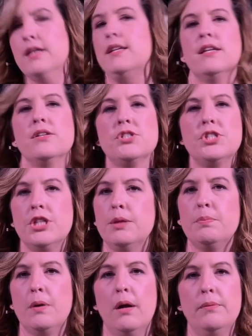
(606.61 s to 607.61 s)
Now, she
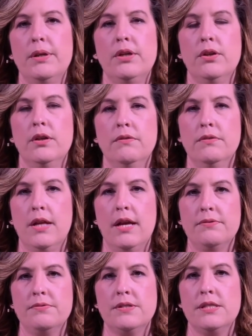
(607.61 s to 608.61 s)
probably could have
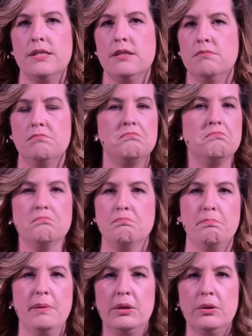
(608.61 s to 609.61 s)
left
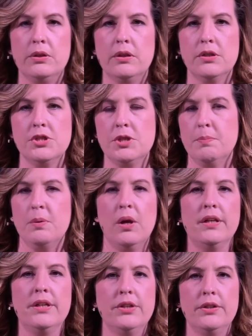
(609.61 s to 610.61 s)
bitter. She
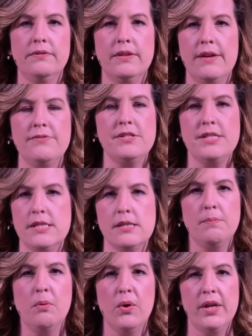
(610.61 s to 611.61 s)
probably could have left
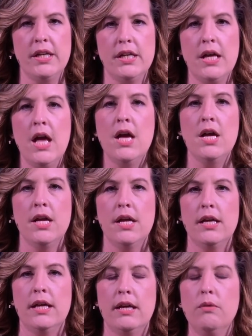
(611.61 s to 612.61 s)
disappointed.
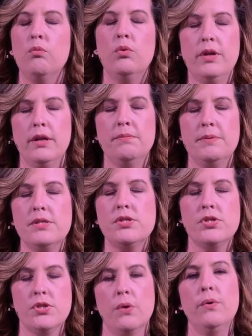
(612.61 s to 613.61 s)
It would have been
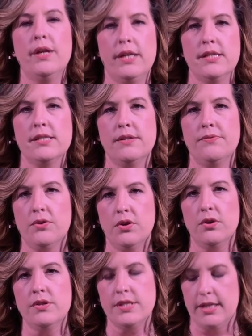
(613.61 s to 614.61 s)
so easy for
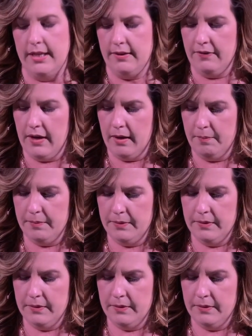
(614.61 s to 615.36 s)
her to give up.